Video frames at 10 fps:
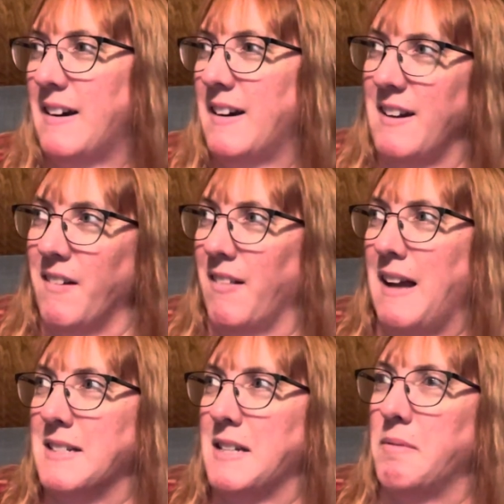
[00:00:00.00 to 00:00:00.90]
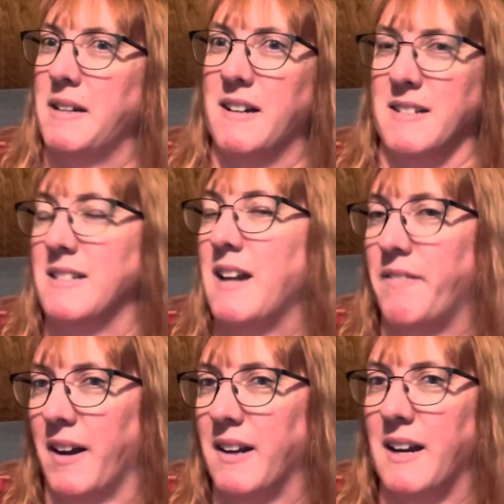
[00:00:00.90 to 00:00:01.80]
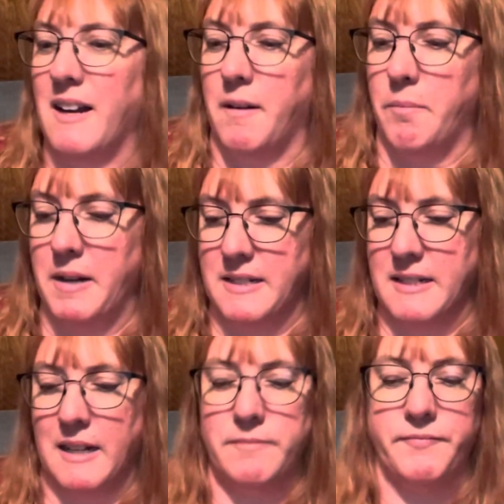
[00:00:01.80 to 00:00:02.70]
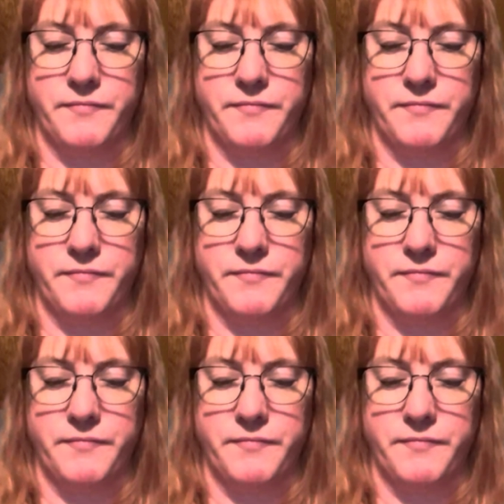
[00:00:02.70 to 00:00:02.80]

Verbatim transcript: or, you know, last couple years, and I finally um, picked it up.